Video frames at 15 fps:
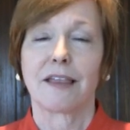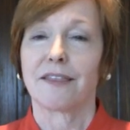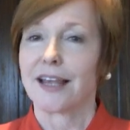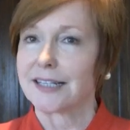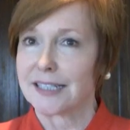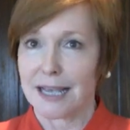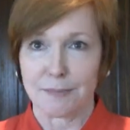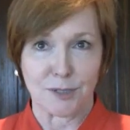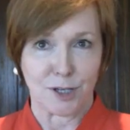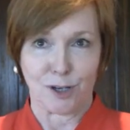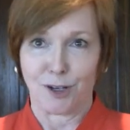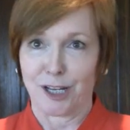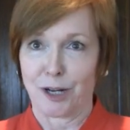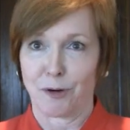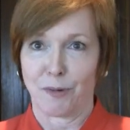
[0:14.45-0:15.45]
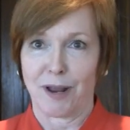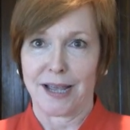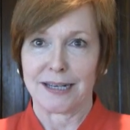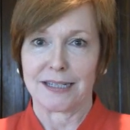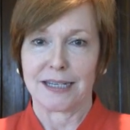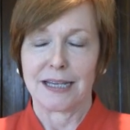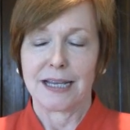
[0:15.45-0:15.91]
That's absolutely
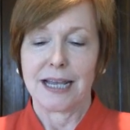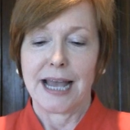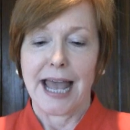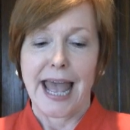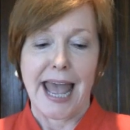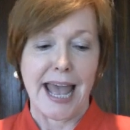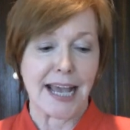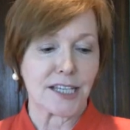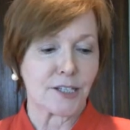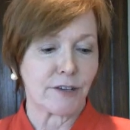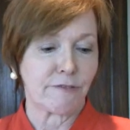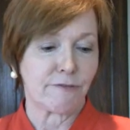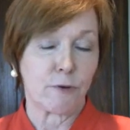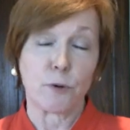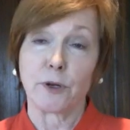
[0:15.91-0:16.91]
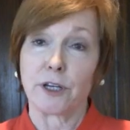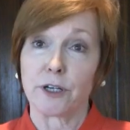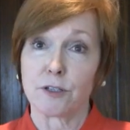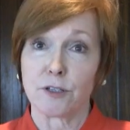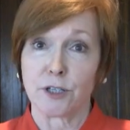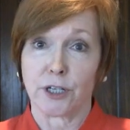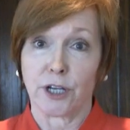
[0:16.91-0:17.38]
correct. As of 4
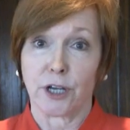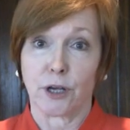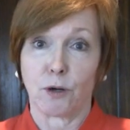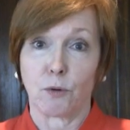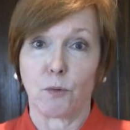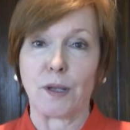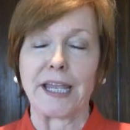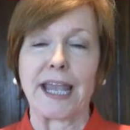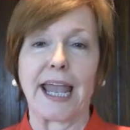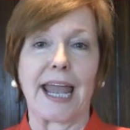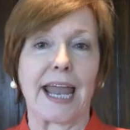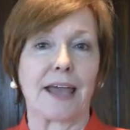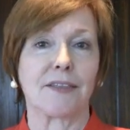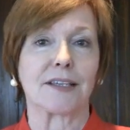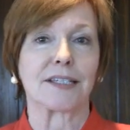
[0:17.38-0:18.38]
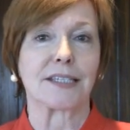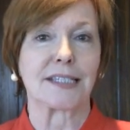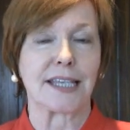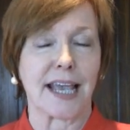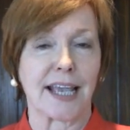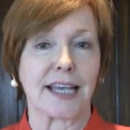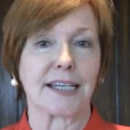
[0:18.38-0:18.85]
years ago, we had the
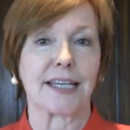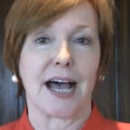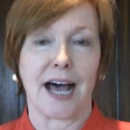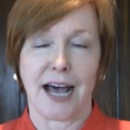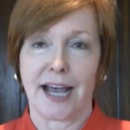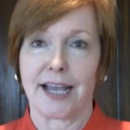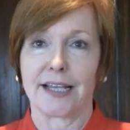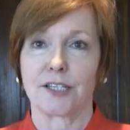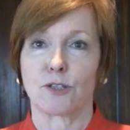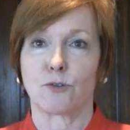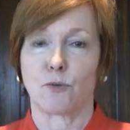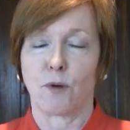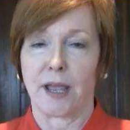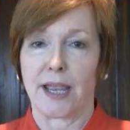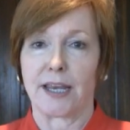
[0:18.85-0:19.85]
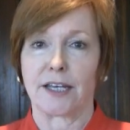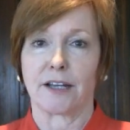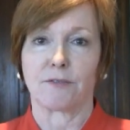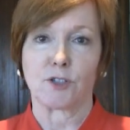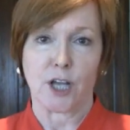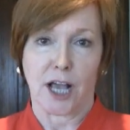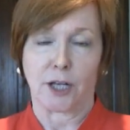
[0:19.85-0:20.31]
second highest rate
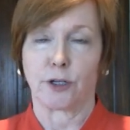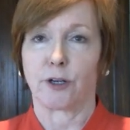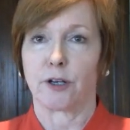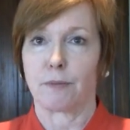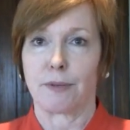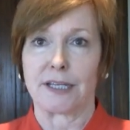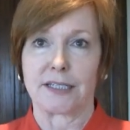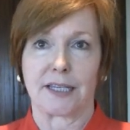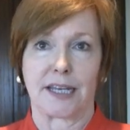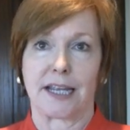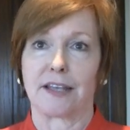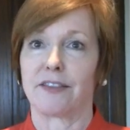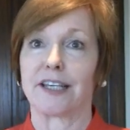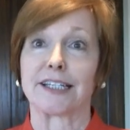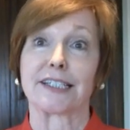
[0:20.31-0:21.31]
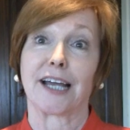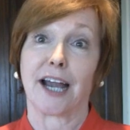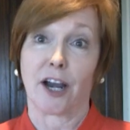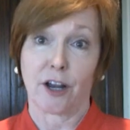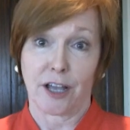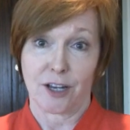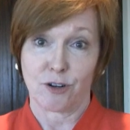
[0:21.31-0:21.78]
of childhood obesity in the
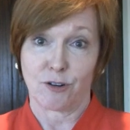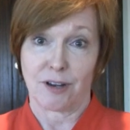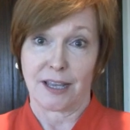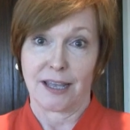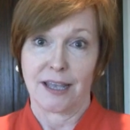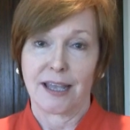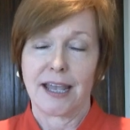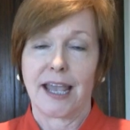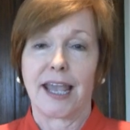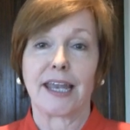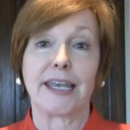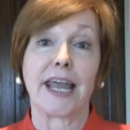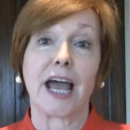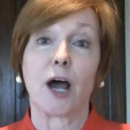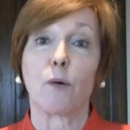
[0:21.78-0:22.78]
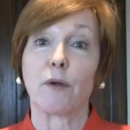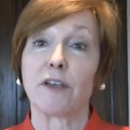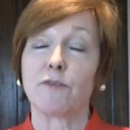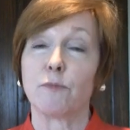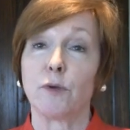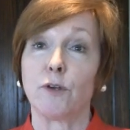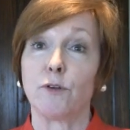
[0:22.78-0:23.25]
entire country, and now we
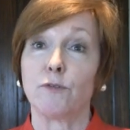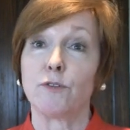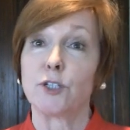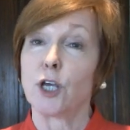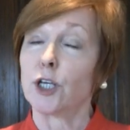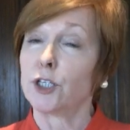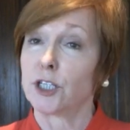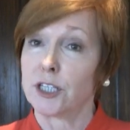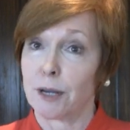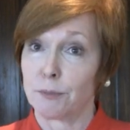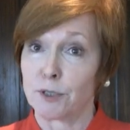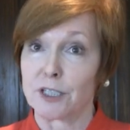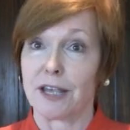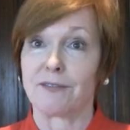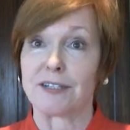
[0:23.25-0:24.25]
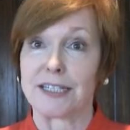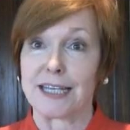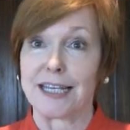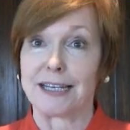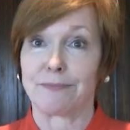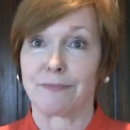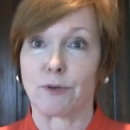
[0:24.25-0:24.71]
have moved to number
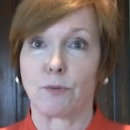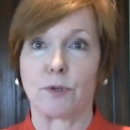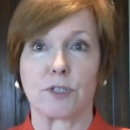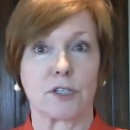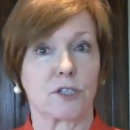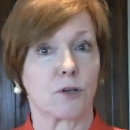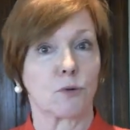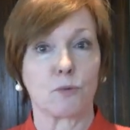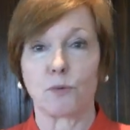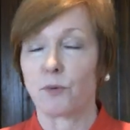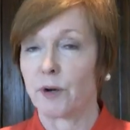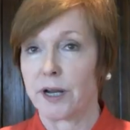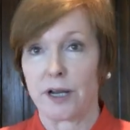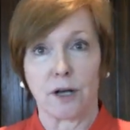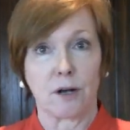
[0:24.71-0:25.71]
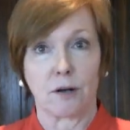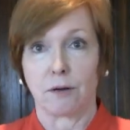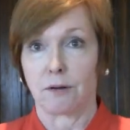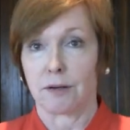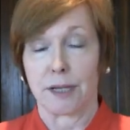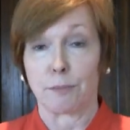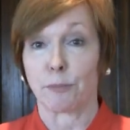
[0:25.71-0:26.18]
17, which is a
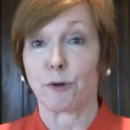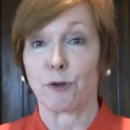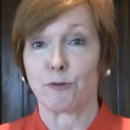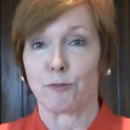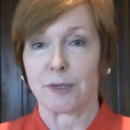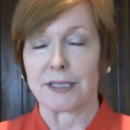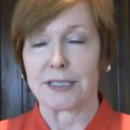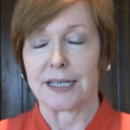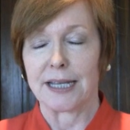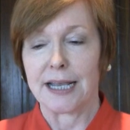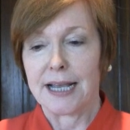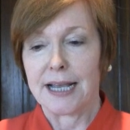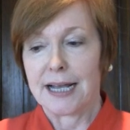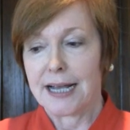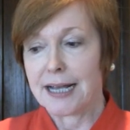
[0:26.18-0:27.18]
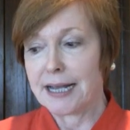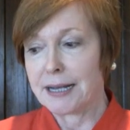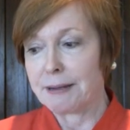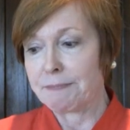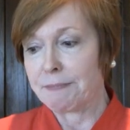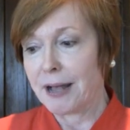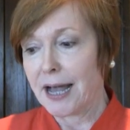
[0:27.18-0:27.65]
real improvement.
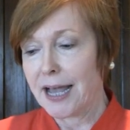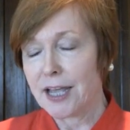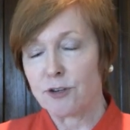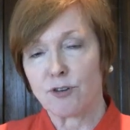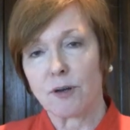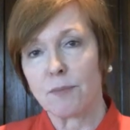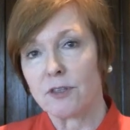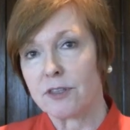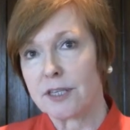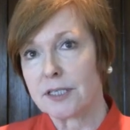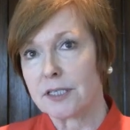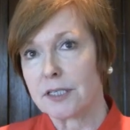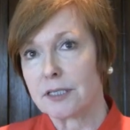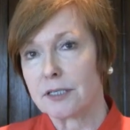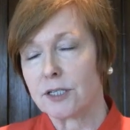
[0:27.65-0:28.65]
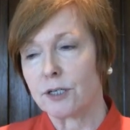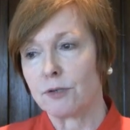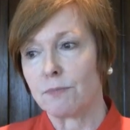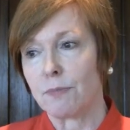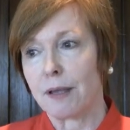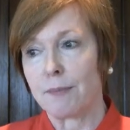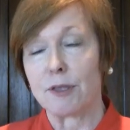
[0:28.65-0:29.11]
I attribute this
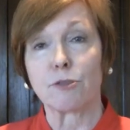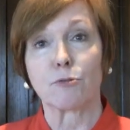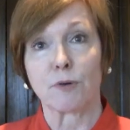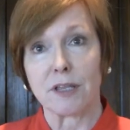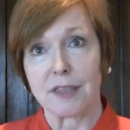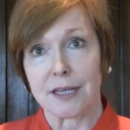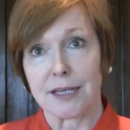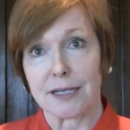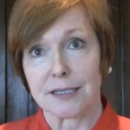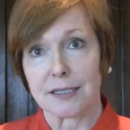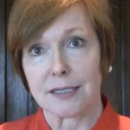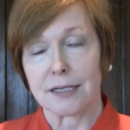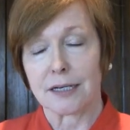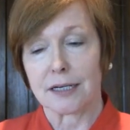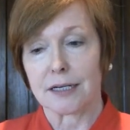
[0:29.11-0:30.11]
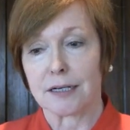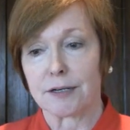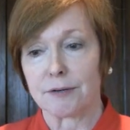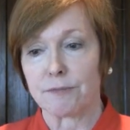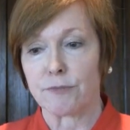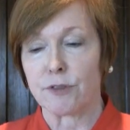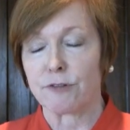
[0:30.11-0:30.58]
to maybe three things.
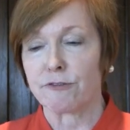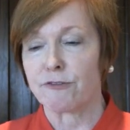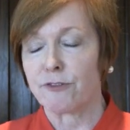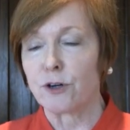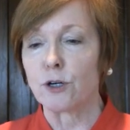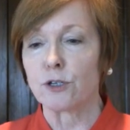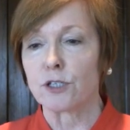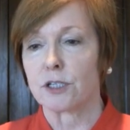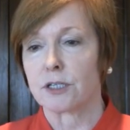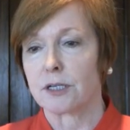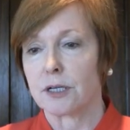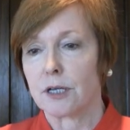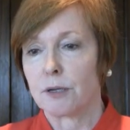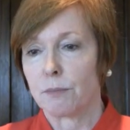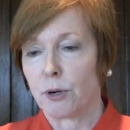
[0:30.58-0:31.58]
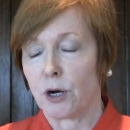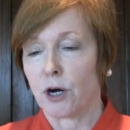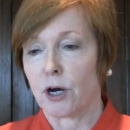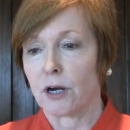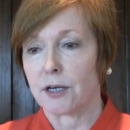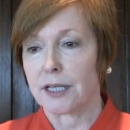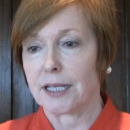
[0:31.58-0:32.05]
The first
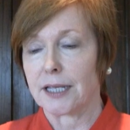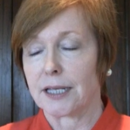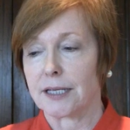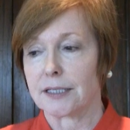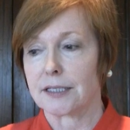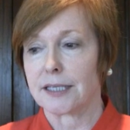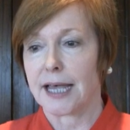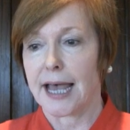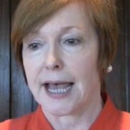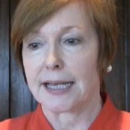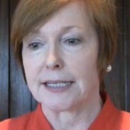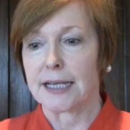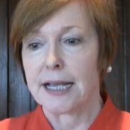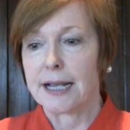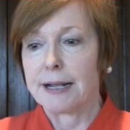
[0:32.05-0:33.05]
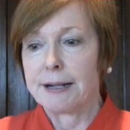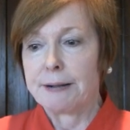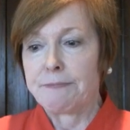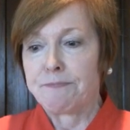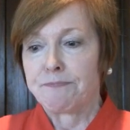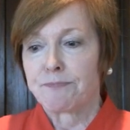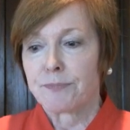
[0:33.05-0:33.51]
part is that
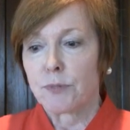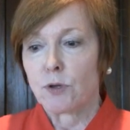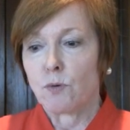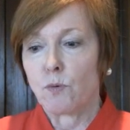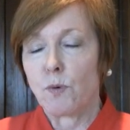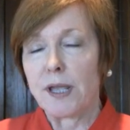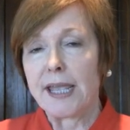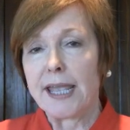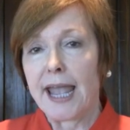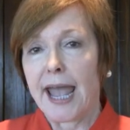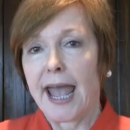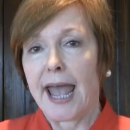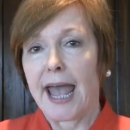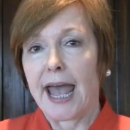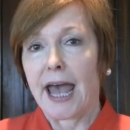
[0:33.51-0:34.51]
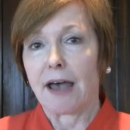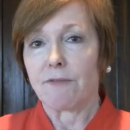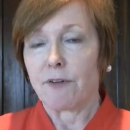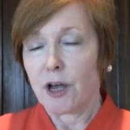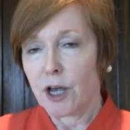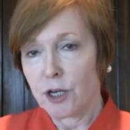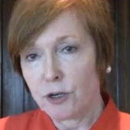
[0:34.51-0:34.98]
we
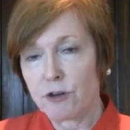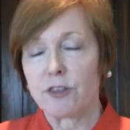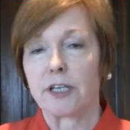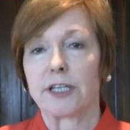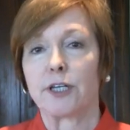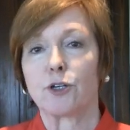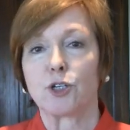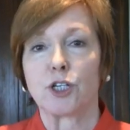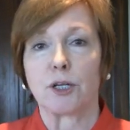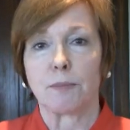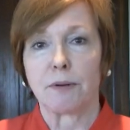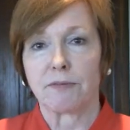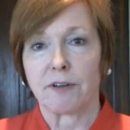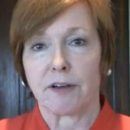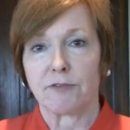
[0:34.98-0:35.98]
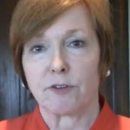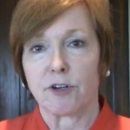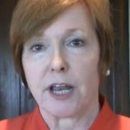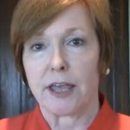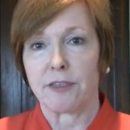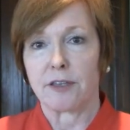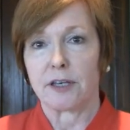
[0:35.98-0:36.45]
have, under the leadership of Governor
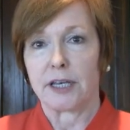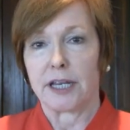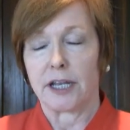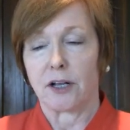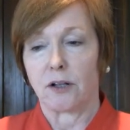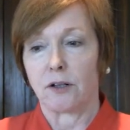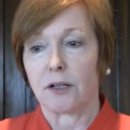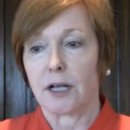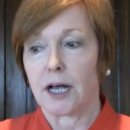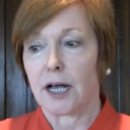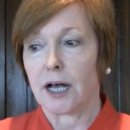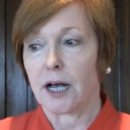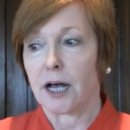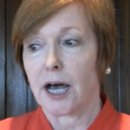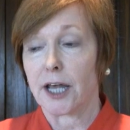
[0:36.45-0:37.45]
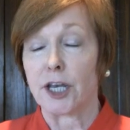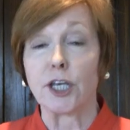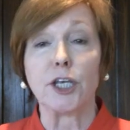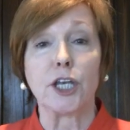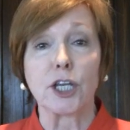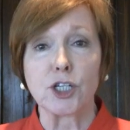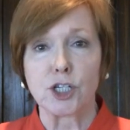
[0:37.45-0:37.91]
Nathan Deal, an
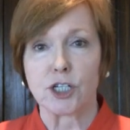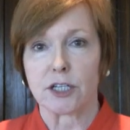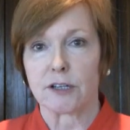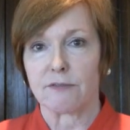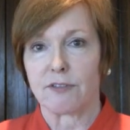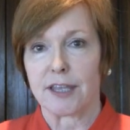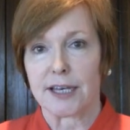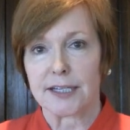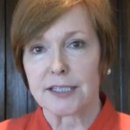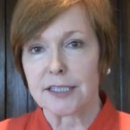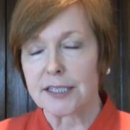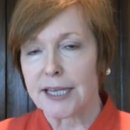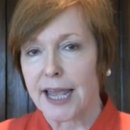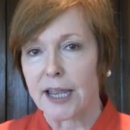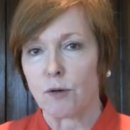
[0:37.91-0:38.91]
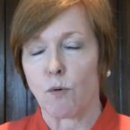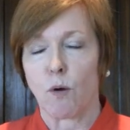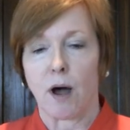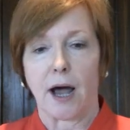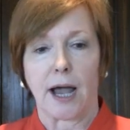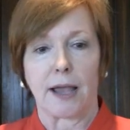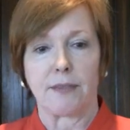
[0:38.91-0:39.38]
initiative that is
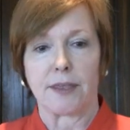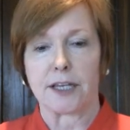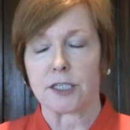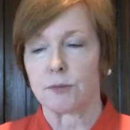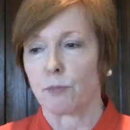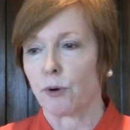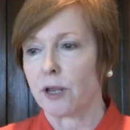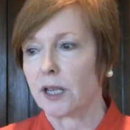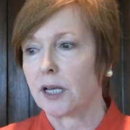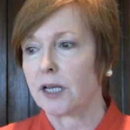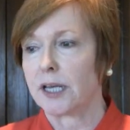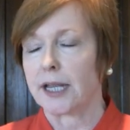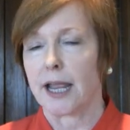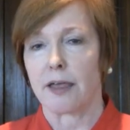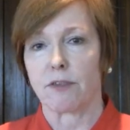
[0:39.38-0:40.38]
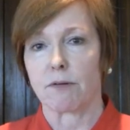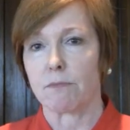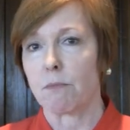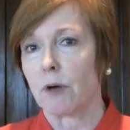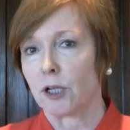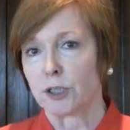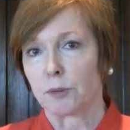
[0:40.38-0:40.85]
statewide that is bringing together
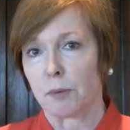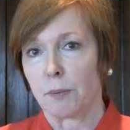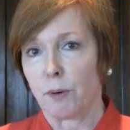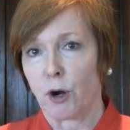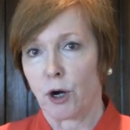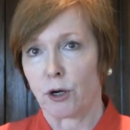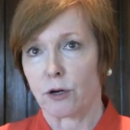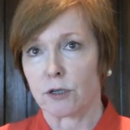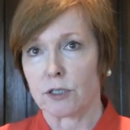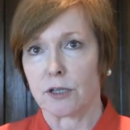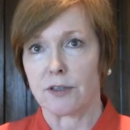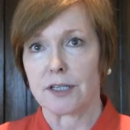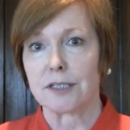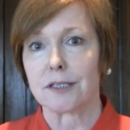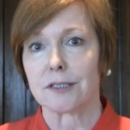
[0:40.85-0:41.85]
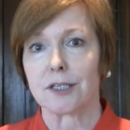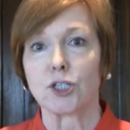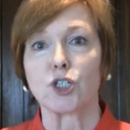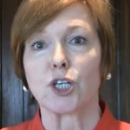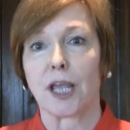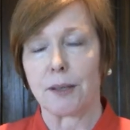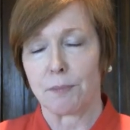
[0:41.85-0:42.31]
multiple partners, and this is the
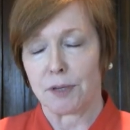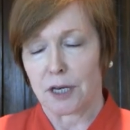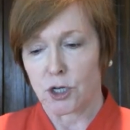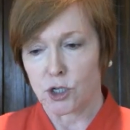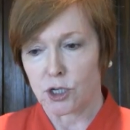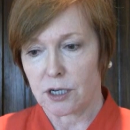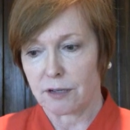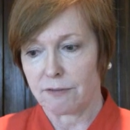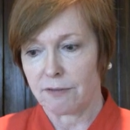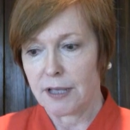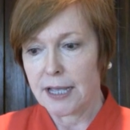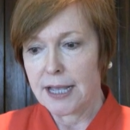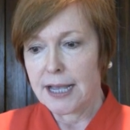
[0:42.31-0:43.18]
SHAPE initiative.